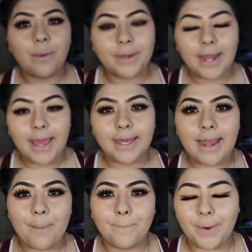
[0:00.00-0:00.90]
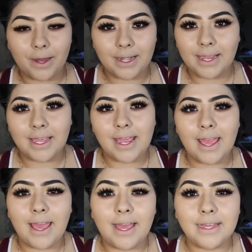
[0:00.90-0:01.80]
ahead and bought it,
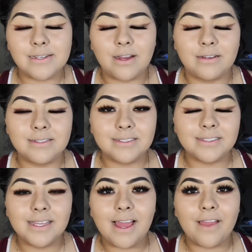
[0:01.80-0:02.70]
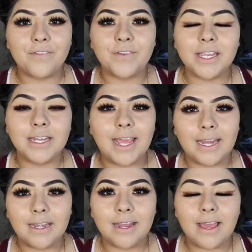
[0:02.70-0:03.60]
and honestly I freaking
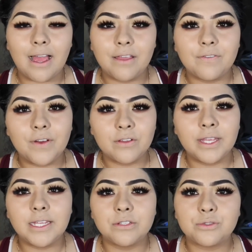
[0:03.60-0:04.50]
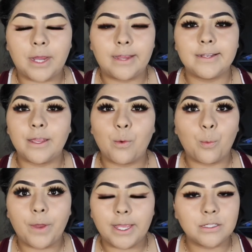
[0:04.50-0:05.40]
hated it. I felt like it dried like
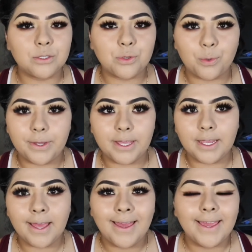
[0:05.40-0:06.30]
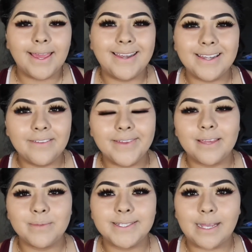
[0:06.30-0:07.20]
way too quick. It didn't even
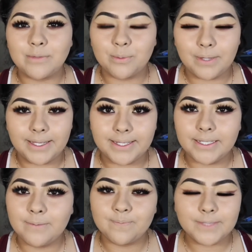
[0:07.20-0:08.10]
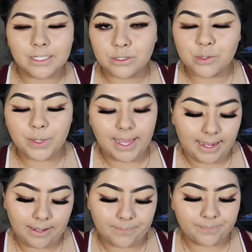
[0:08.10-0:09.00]
give me time to blend it. So
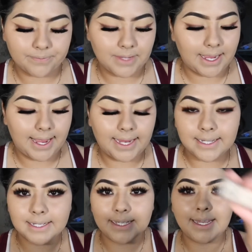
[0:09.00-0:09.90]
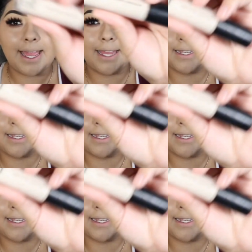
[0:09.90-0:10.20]
yeah, I hated it, and